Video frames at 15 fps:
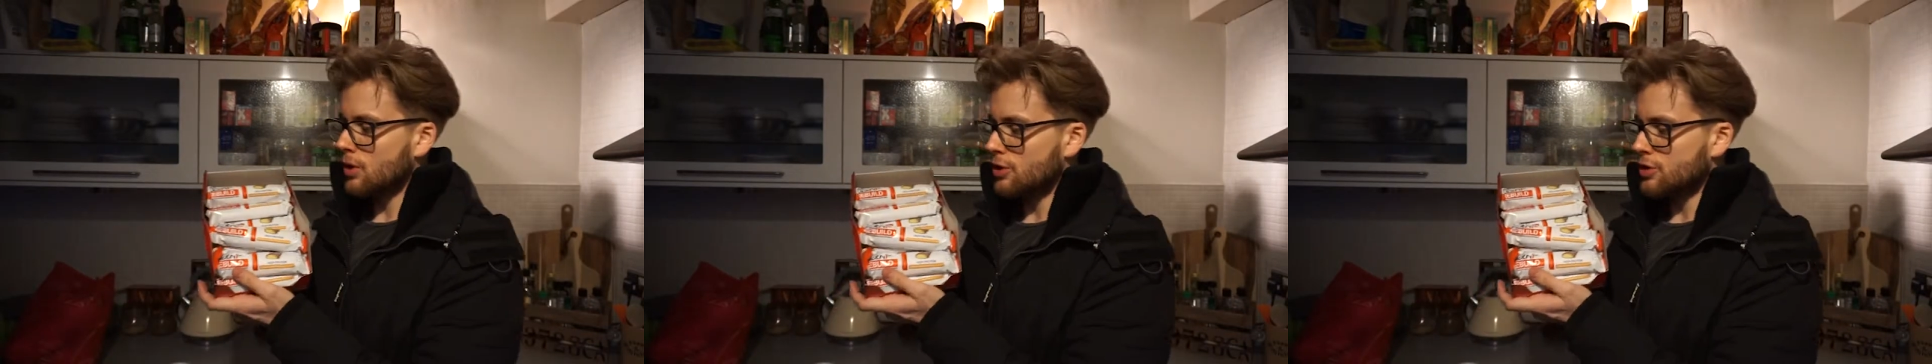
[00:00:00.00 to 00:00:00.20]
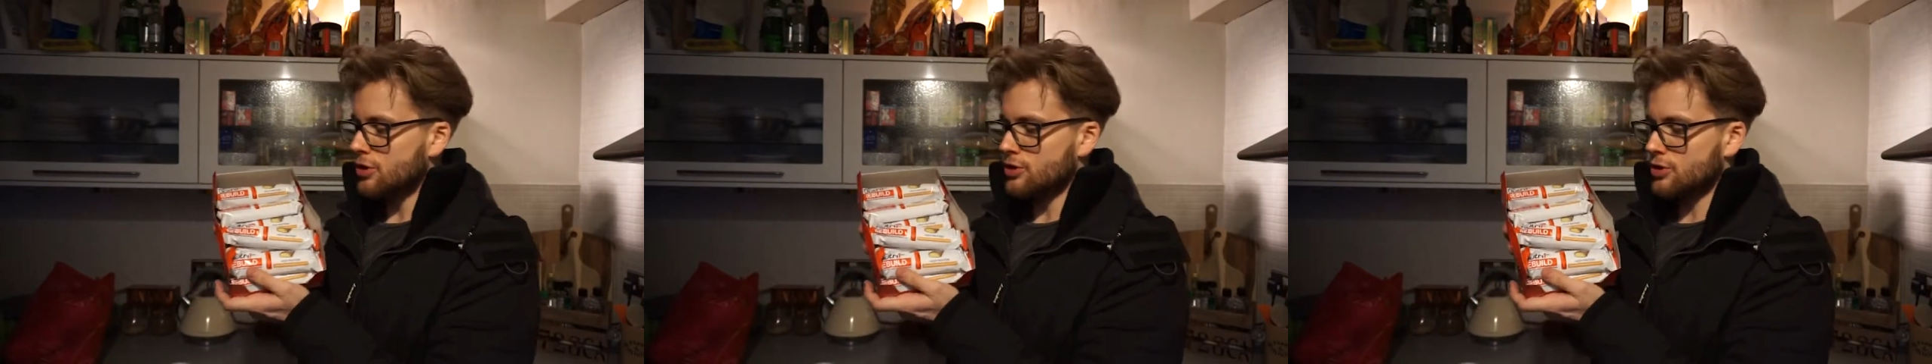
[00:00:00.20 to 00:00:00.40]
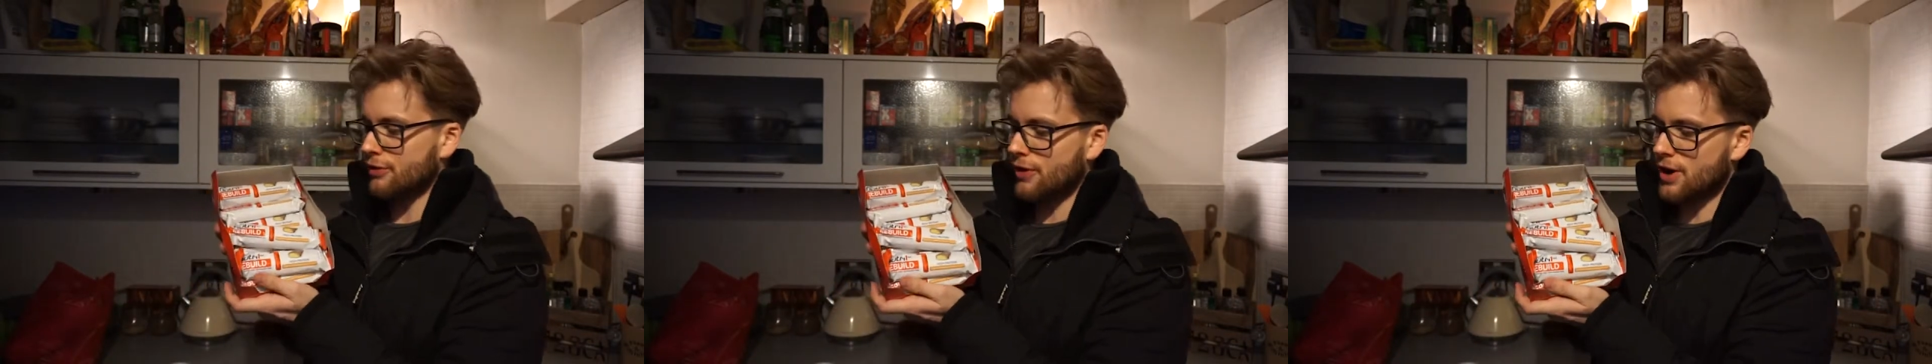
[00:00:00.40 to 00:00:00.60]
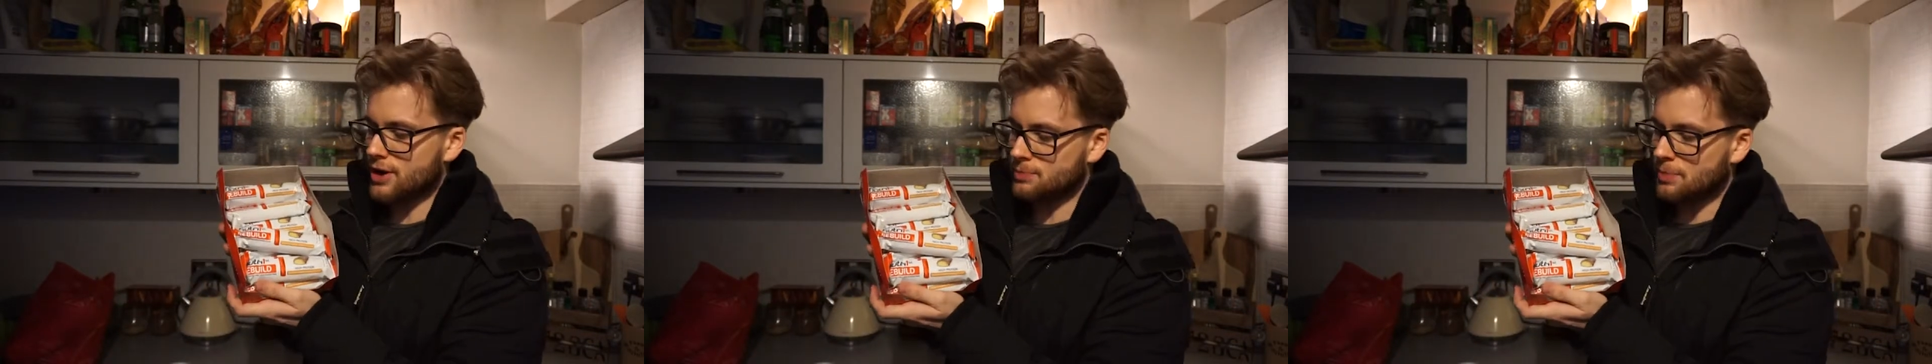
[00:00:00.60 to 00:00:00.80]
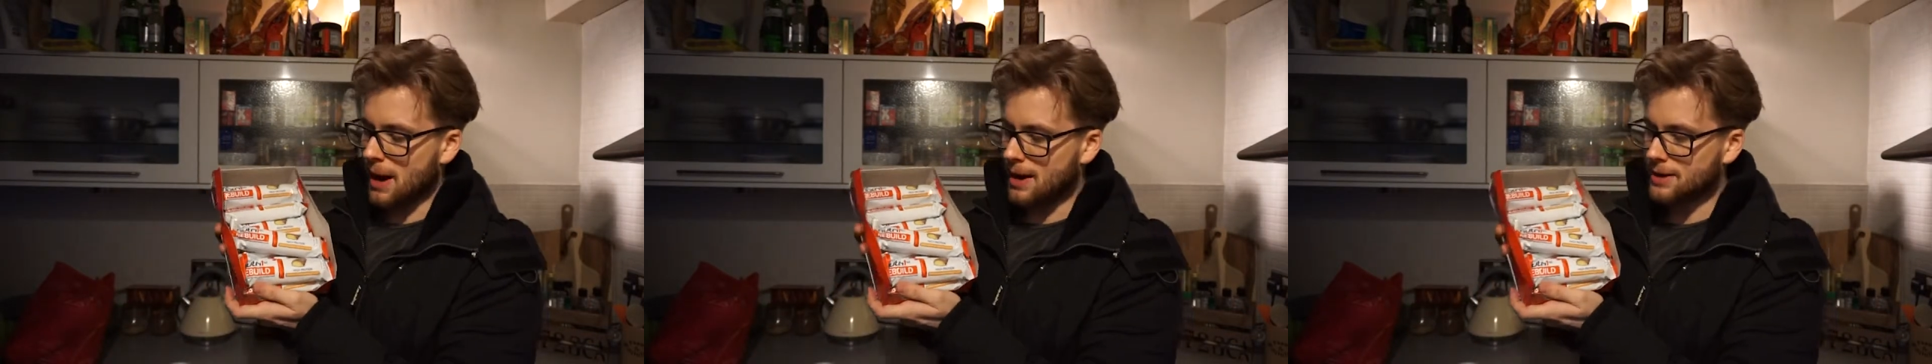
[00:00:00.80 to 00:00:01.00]

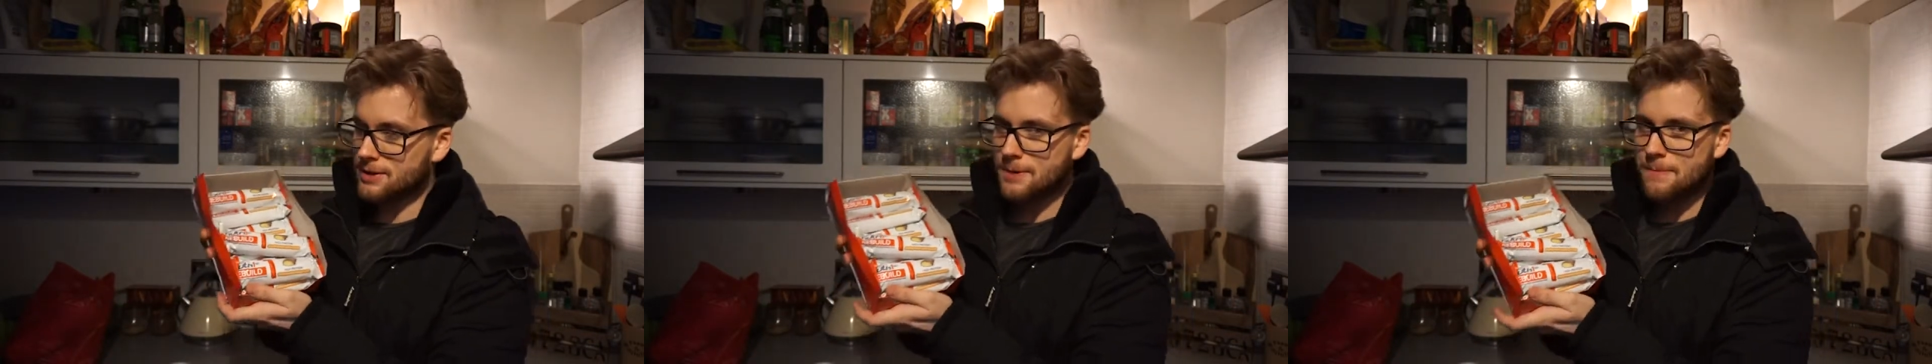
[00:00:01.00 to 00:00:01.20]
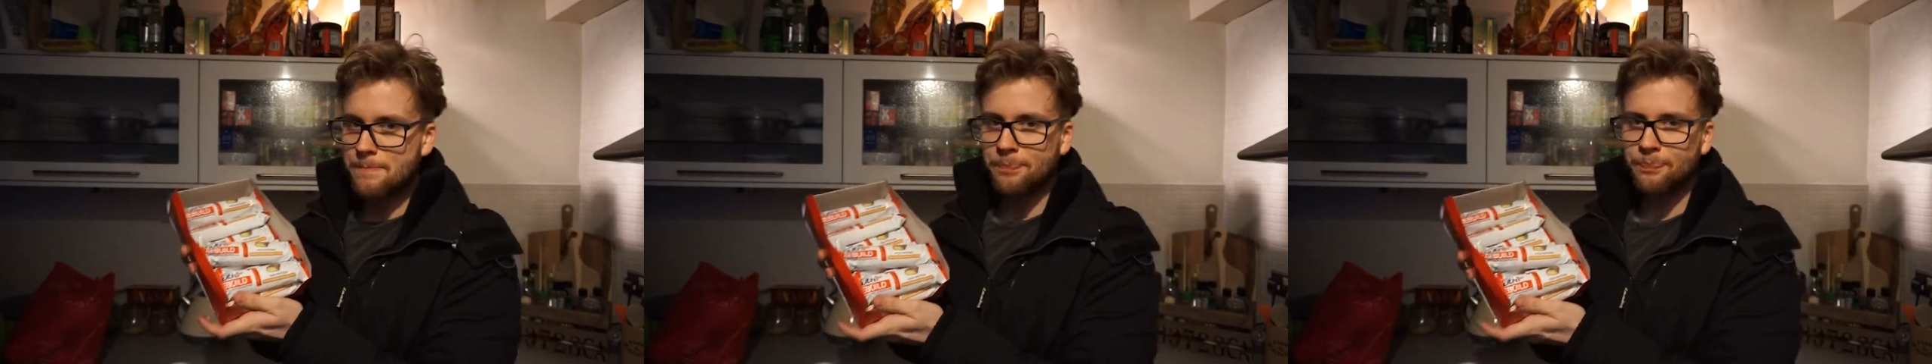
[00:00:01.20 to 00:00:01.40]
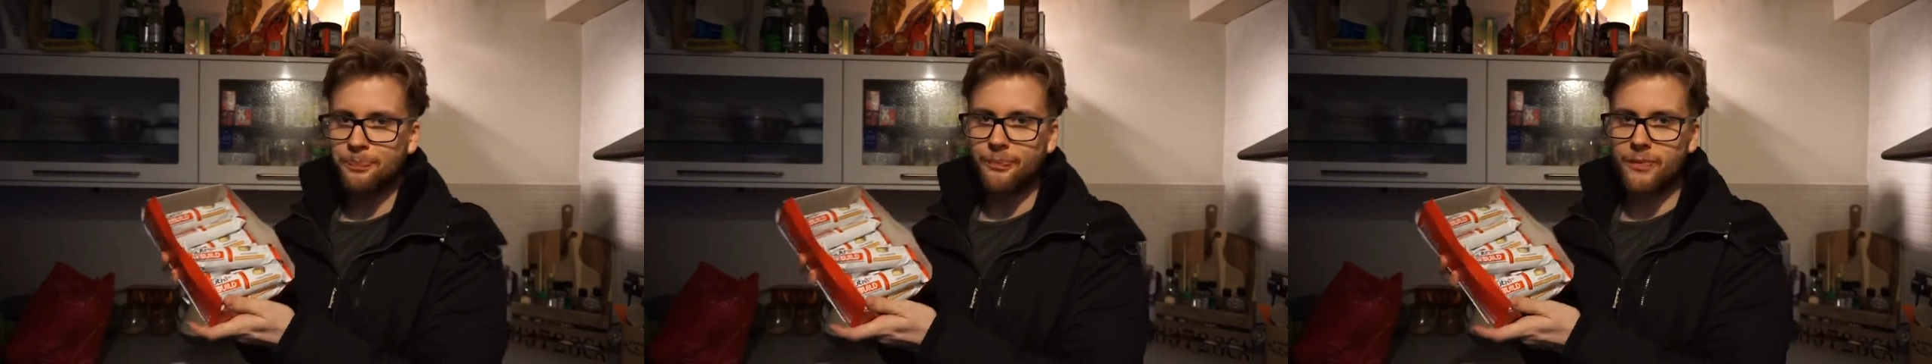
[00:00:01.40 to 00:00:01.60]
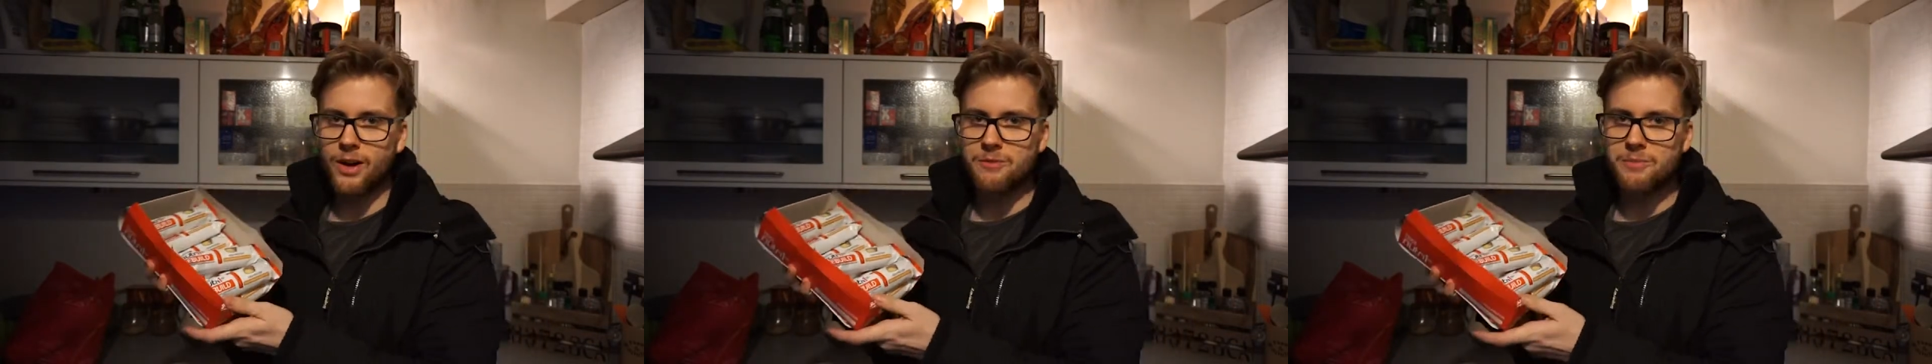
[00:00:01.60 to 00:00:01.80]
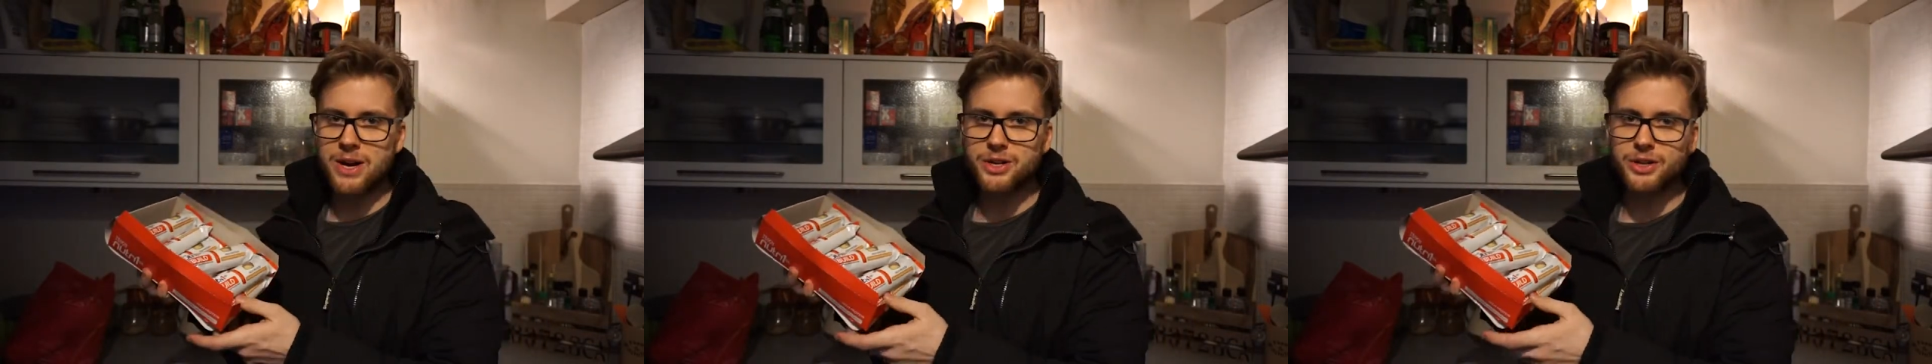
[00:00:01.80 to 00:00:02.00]
Nutri-First bars.
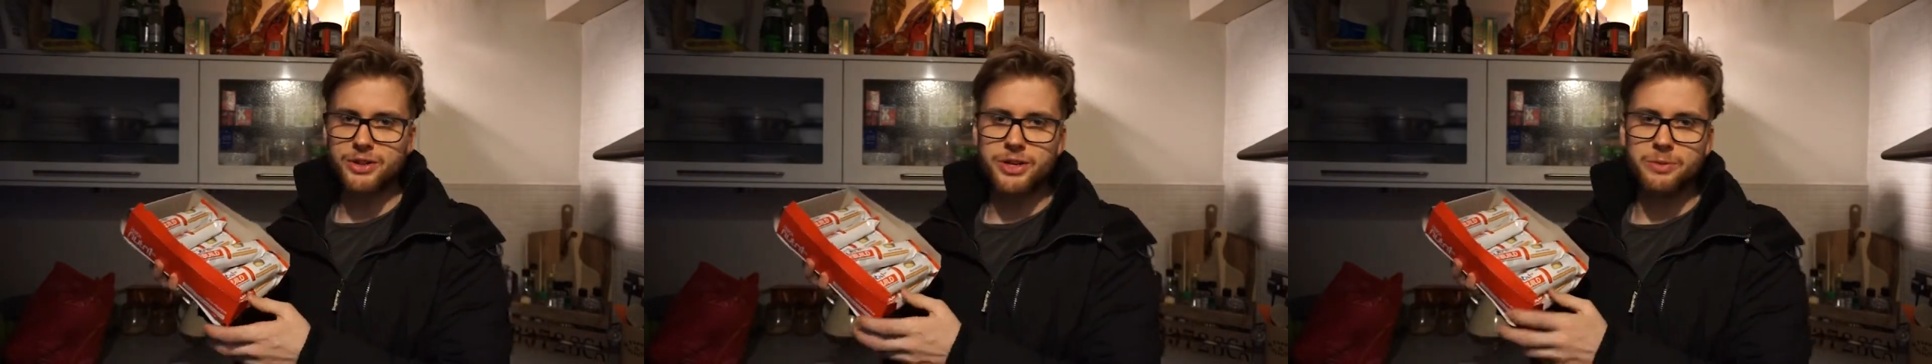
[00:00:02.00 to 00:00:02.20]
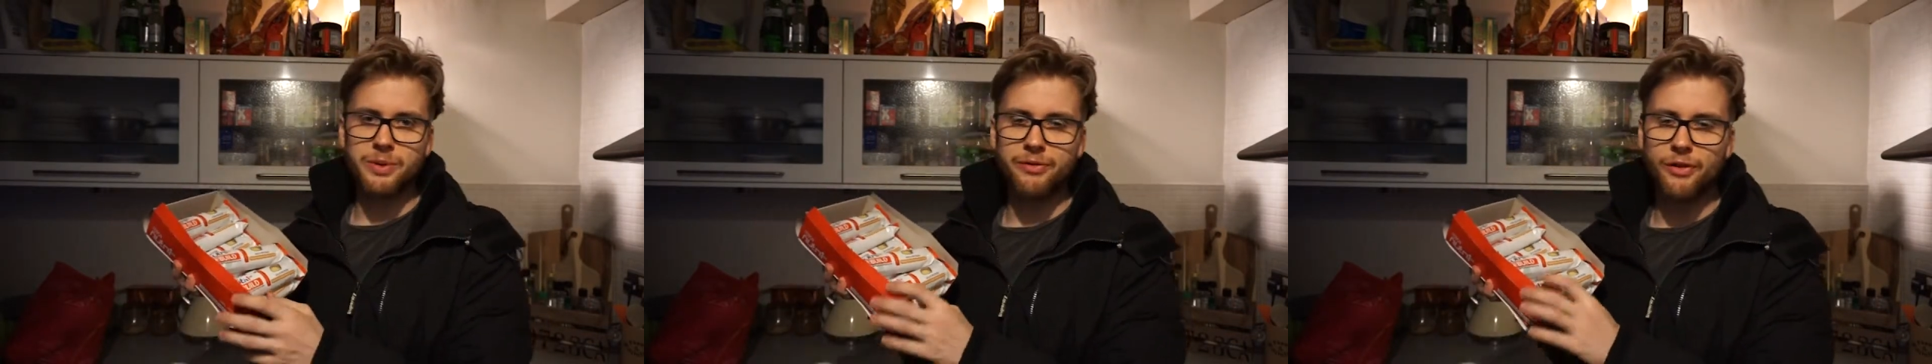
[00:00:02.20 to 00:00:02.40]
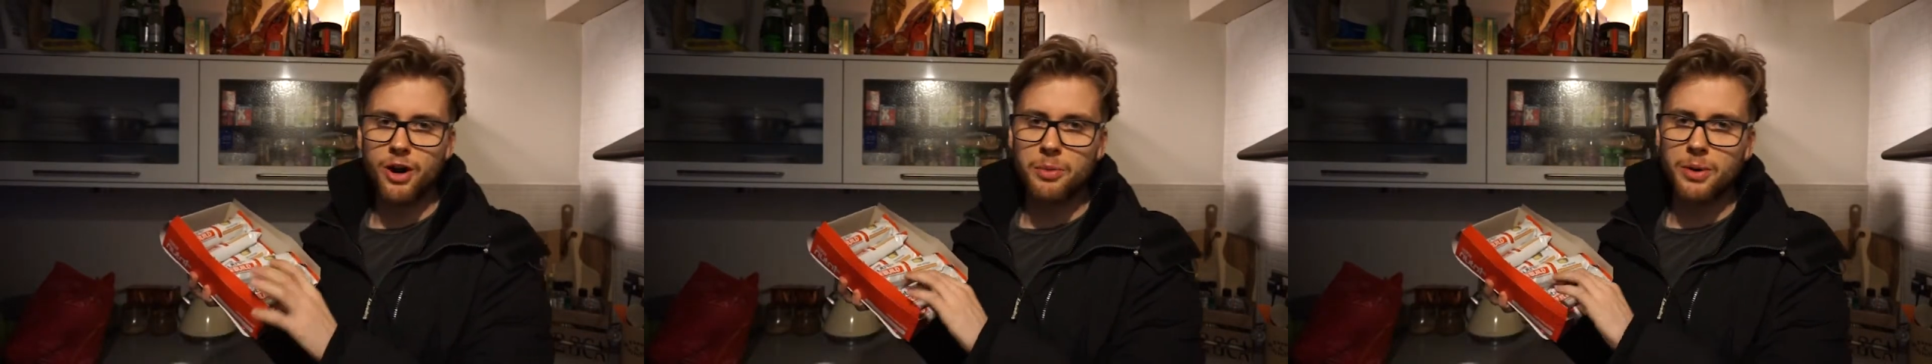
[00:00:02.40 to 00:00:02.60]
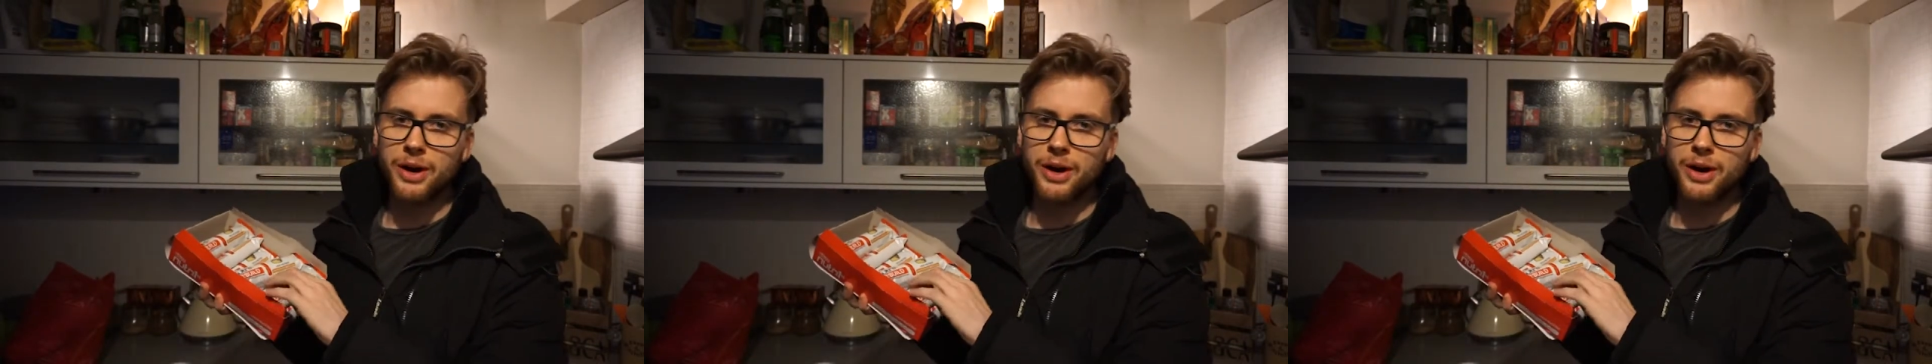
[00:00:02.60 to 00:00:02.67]
I've mentioned these before,